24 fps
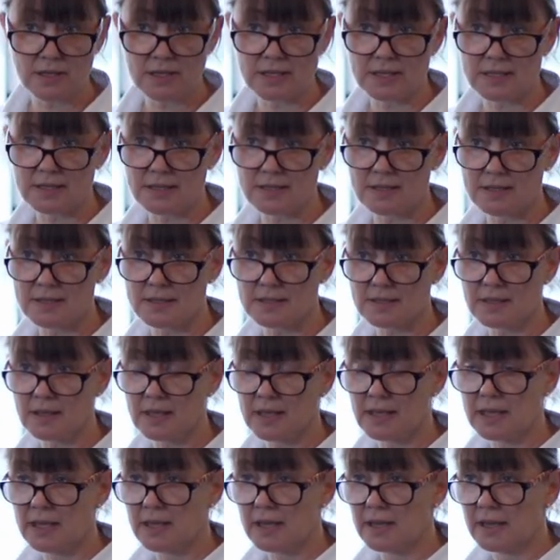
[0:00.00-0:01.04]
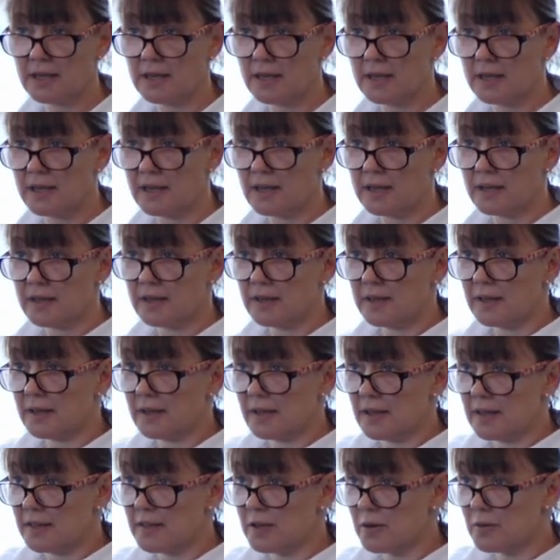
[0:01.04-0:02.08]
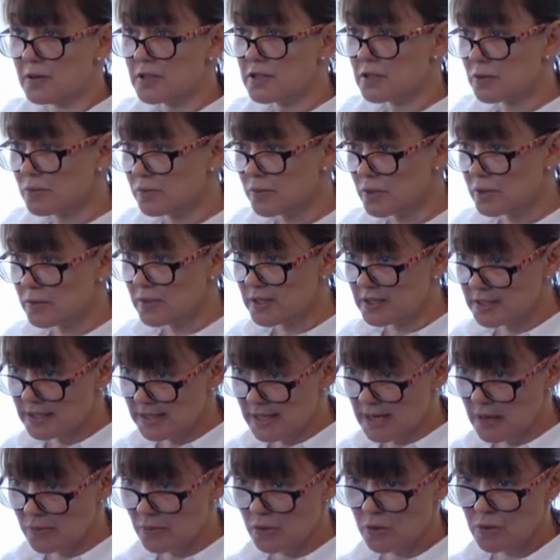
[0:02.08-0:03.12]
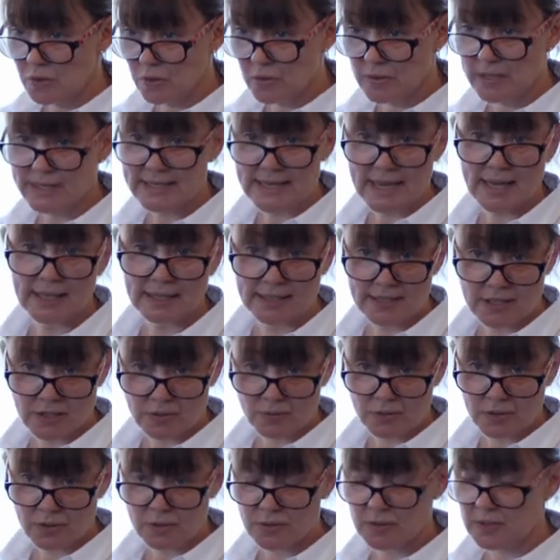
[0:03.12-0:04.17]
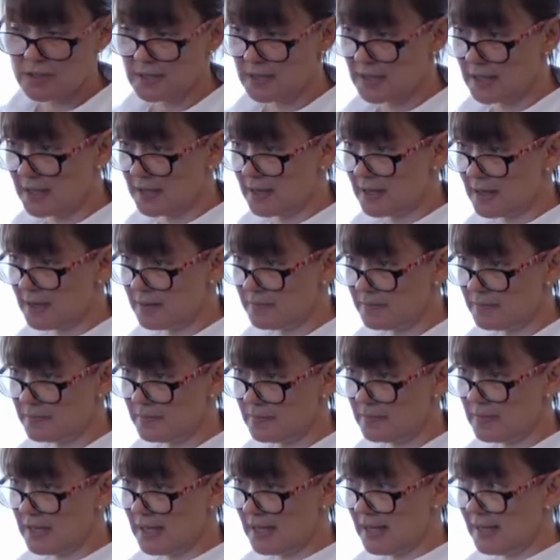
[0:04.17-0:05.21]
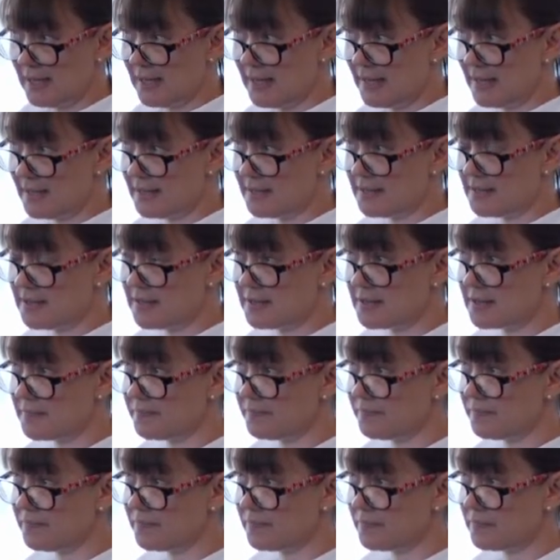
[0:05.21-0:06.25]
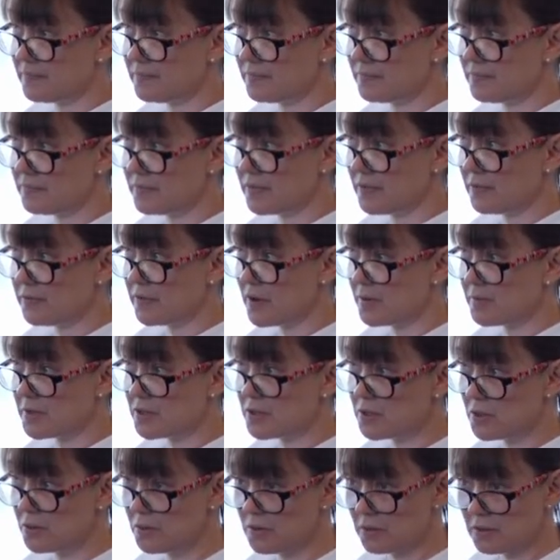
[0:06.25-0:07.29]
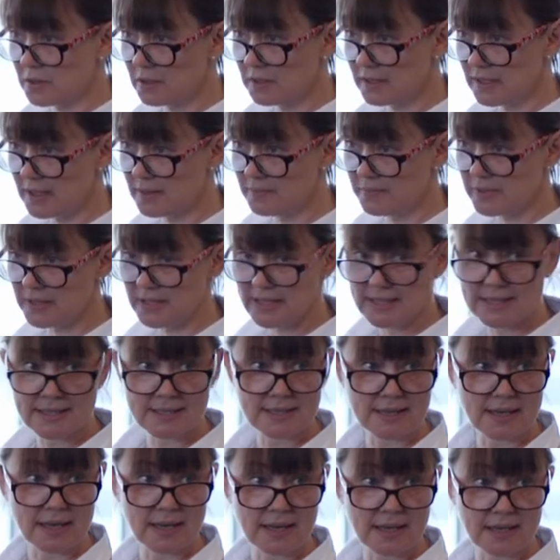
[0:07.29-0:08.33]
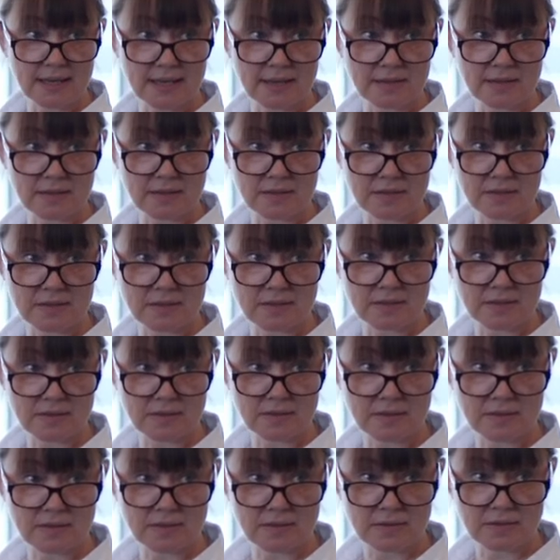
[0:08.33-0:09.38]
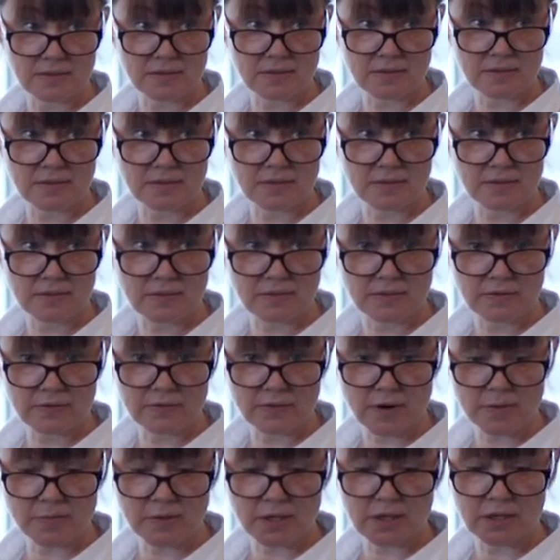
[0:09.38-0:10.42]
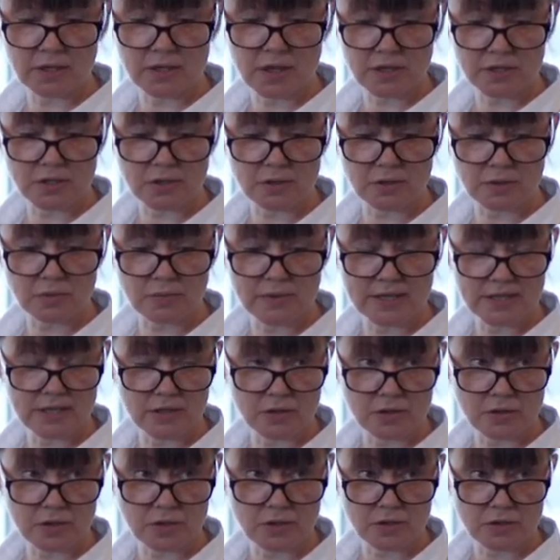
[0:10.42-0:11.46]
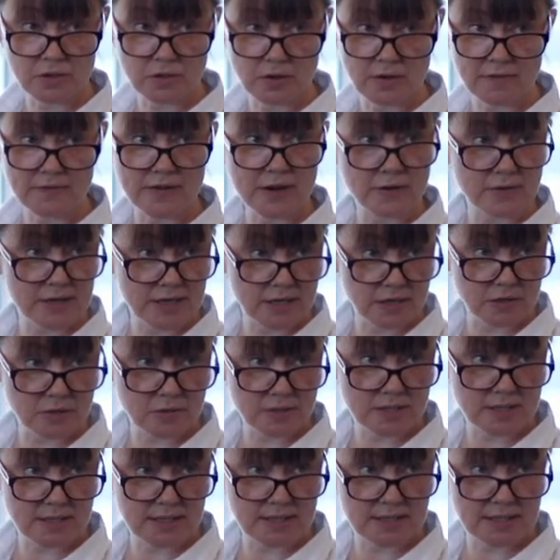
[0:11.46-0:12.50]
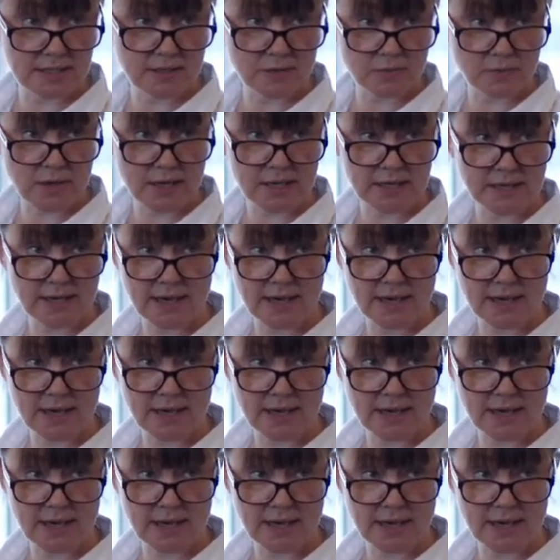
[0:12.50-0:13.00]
is a root, it's Corydalis root, and pharmaceutical companies and pharmacological researchers are very interested in it right